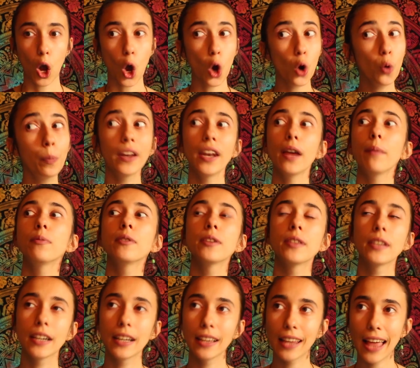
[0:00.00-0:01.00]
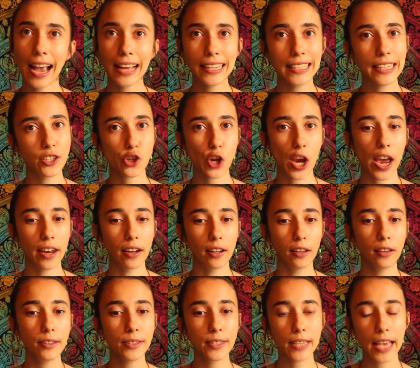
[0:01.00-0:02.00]
Open up to the galactic
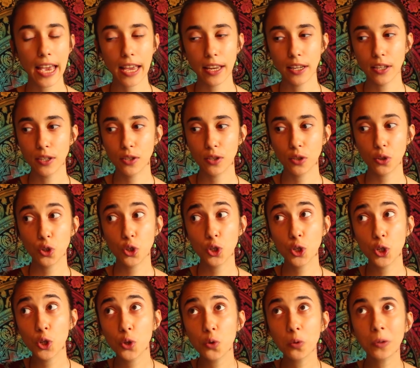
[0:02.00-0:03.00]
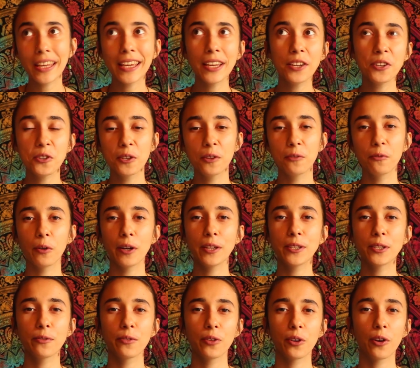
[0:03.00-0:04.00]
channels and tune into the
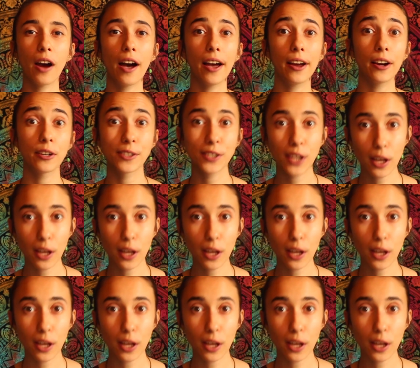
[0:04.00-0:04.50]
voice of your higher